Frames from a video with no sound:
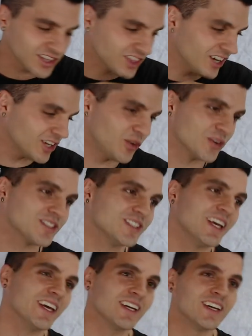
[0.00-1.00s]
I thought you were
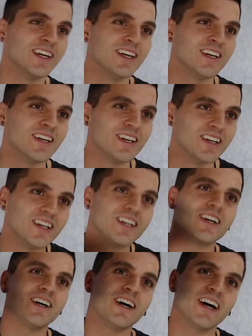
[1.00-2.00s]
saying
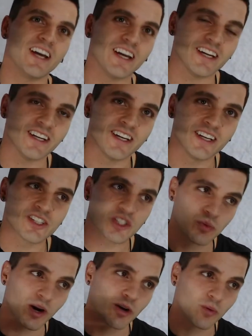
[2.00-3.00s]
a
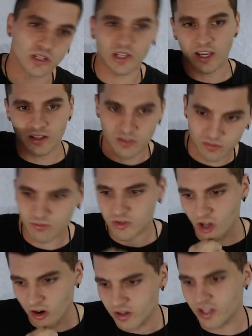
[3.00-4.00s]
swear word like
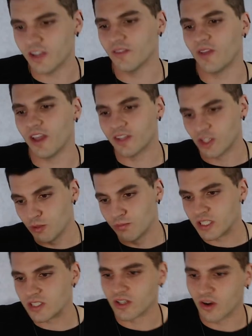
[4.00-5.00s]
darn it, and then you
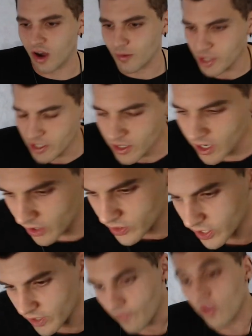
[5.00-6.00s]
missed a comma.
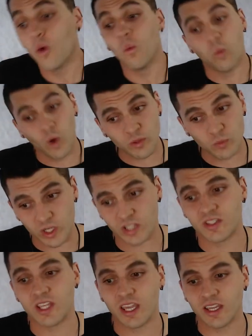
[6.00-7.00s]
Okay, what would
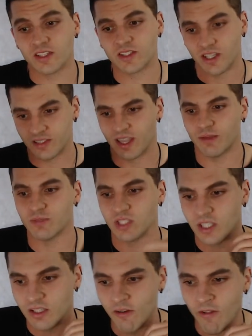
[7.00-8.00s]
it take, says
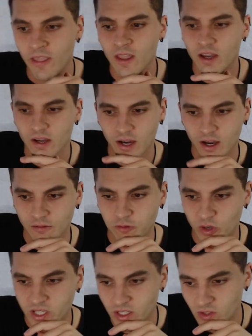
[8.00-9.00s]
MZ, uh,
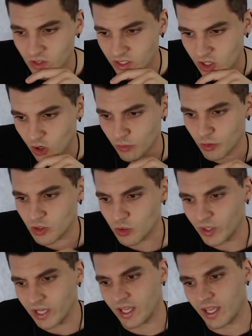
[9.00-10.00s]
for Kindle and Kobo to
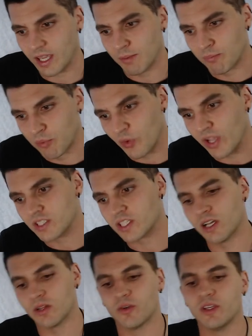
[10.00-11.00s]
en- embrace
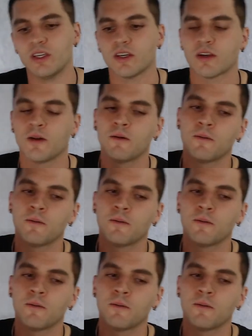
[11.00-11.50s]
color e ink?